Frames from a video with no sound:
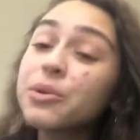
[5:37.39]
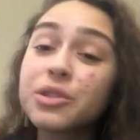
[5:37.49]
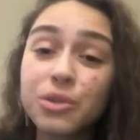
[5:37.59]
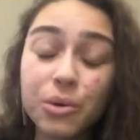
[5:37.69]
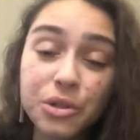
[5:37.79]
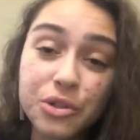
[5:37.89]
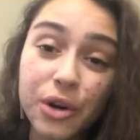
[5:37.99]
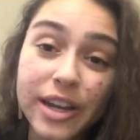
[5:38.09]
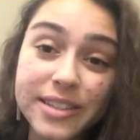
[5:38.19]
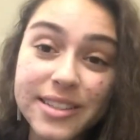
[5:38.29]
I was so
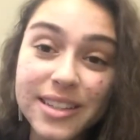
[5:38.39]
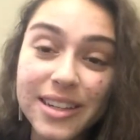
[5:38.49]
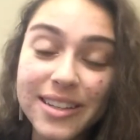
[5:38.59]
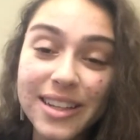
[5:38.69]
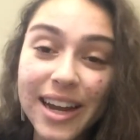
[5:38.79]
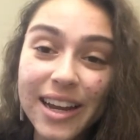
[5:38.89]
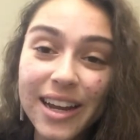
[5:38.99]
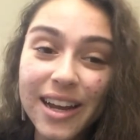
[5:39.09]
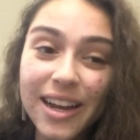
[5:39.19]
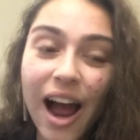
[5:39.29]
stressed. Like,
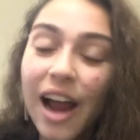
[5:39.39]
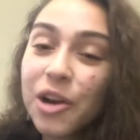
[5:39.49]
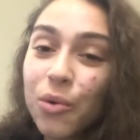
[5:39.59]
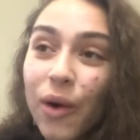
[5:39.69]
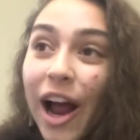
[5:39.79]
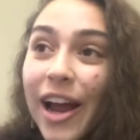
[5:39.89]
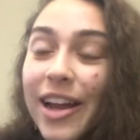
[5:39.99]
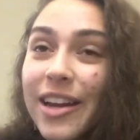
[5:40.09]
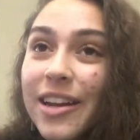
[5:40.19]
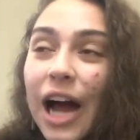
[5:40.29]
I
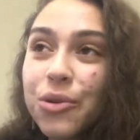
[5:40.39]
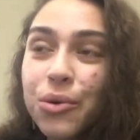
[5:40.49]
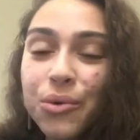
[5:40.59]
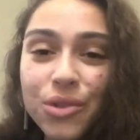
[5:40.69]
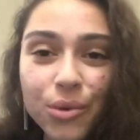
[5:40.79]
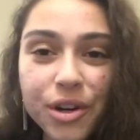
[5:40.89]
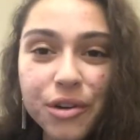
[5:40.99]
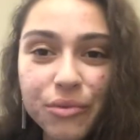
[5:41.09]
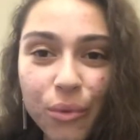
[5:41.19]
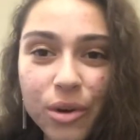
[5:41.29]
cried, I don't know, 3
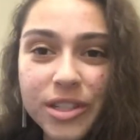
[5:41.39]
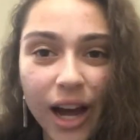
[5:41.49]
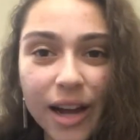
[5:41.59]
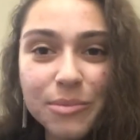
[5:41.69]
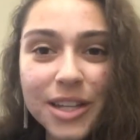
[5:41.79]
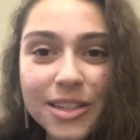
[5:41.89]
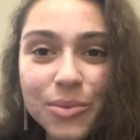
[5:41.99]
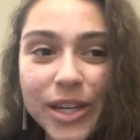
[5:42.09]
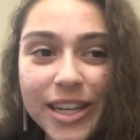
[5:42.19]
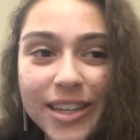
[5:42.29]
or 4 times
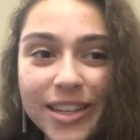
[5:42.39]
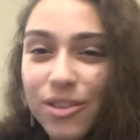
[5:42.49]
last week.